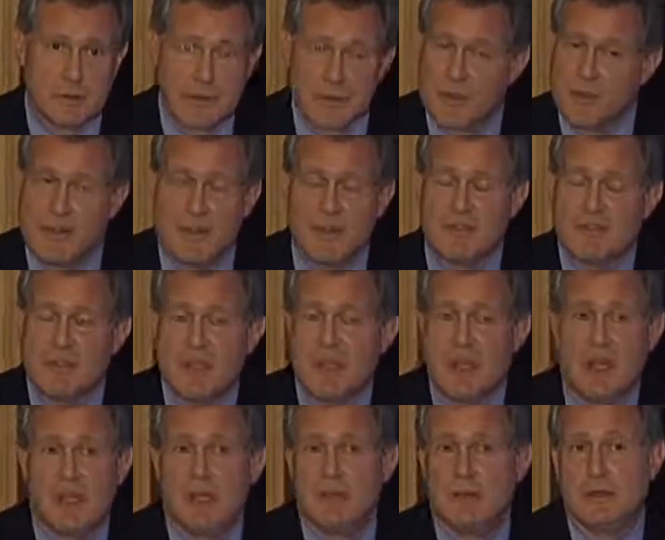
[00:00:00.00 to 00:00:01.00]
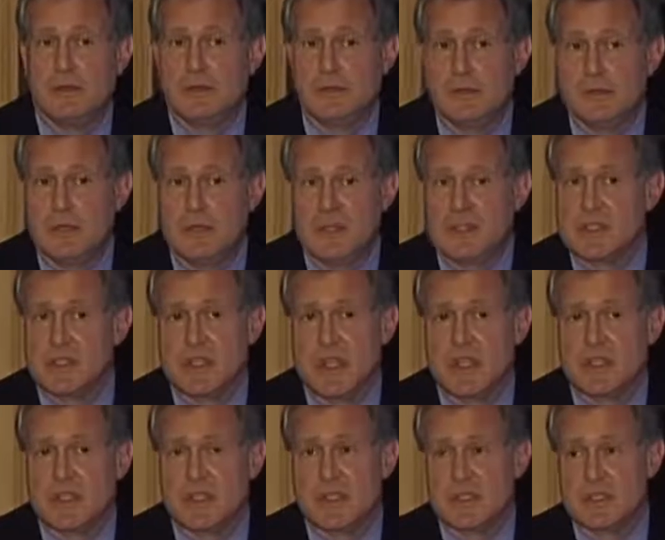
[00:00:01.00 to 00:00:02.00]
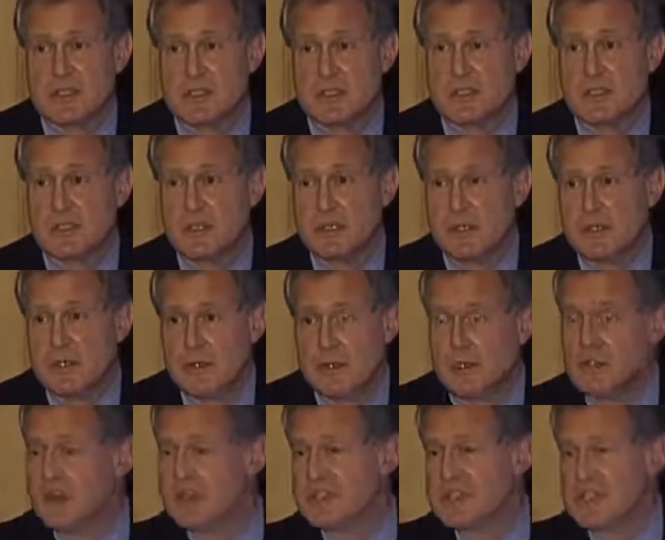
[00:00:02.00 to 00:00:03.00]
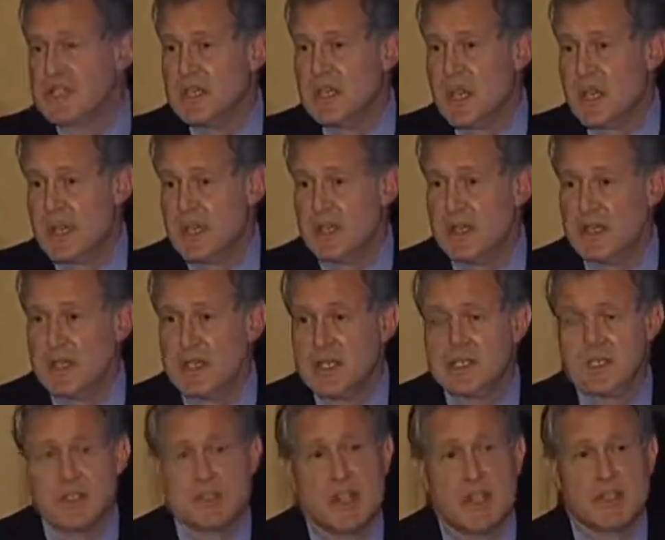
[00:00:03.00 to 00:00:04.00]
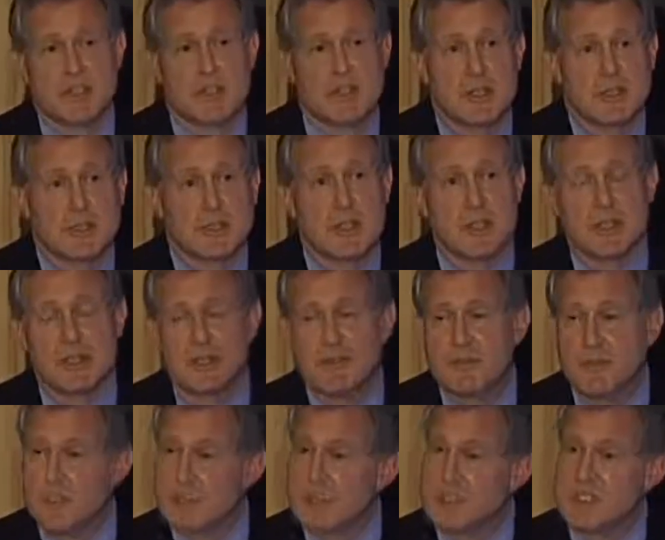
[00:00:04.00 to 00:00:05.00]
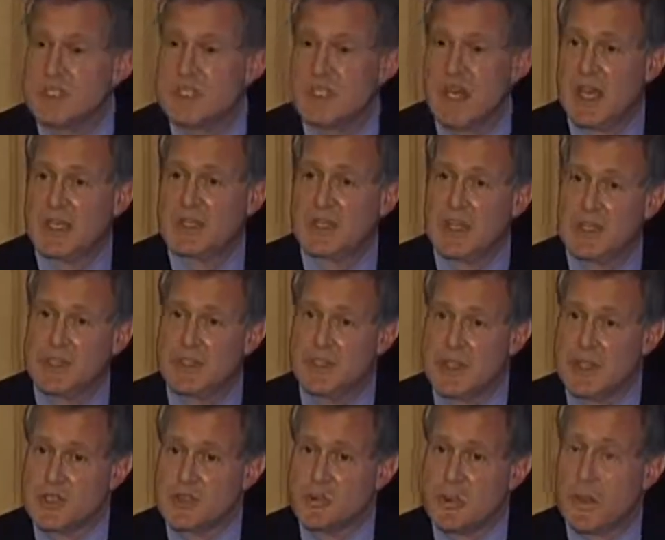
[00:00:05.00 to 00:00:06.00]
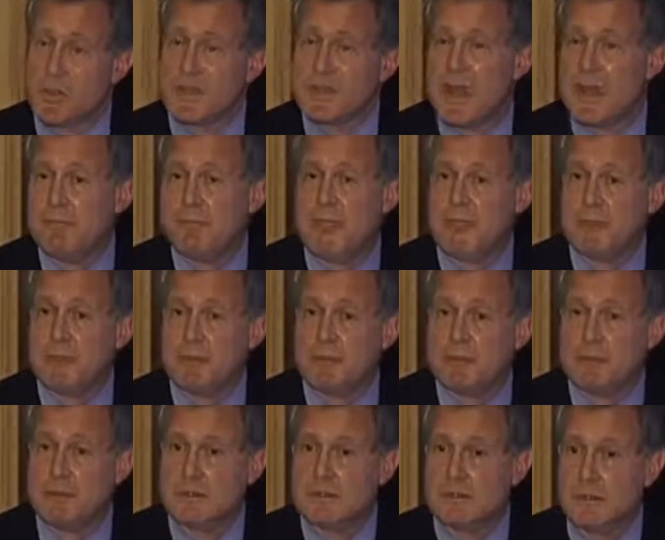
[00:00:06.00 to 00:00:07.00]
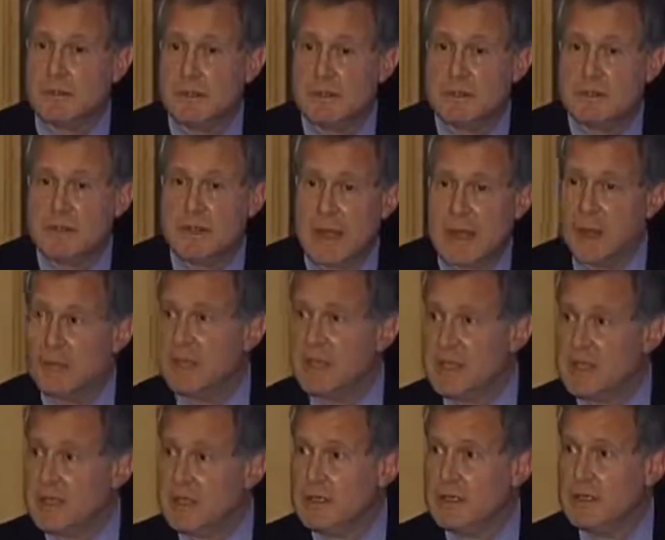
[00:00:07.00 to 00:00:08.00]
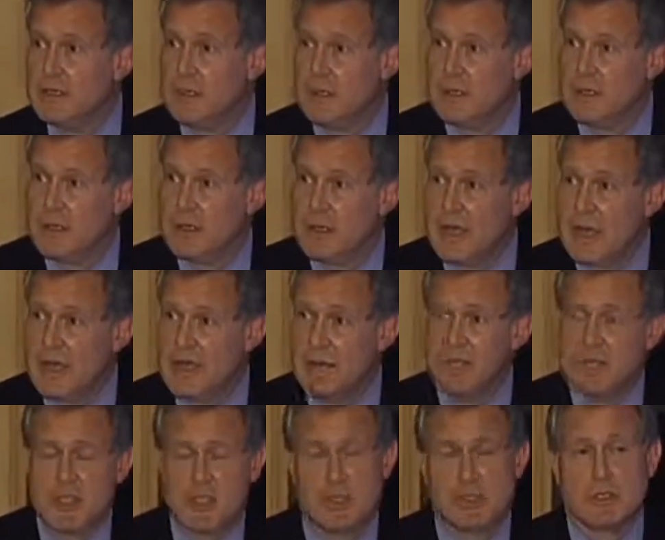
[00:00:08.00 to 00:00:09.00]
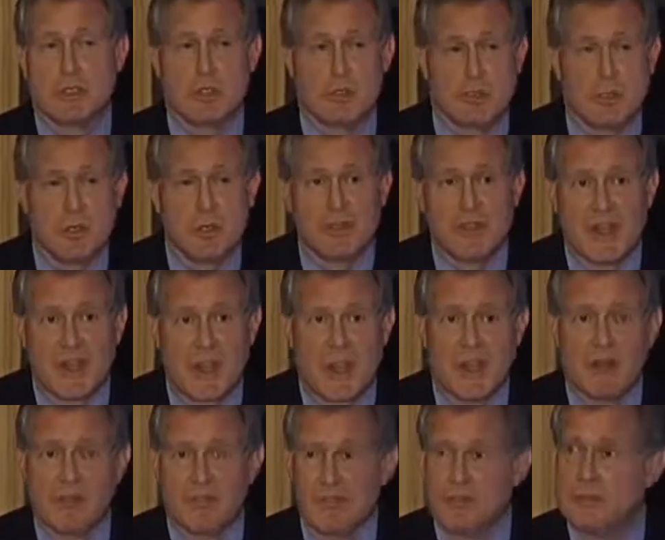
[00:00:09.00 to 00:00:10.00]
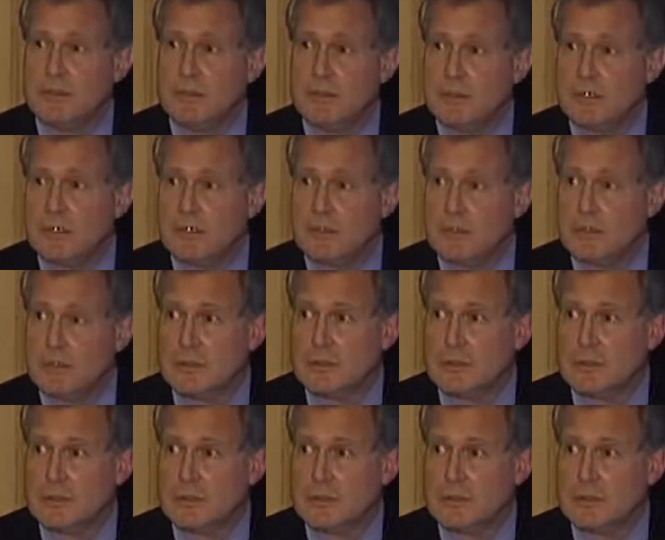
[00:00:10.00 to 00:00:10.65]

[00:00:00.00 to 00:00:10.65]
So the FDA isn't touching this. The USDA isn't touching this, because if the USDA touched this, what would that mean? That would mean an admission to the world that our food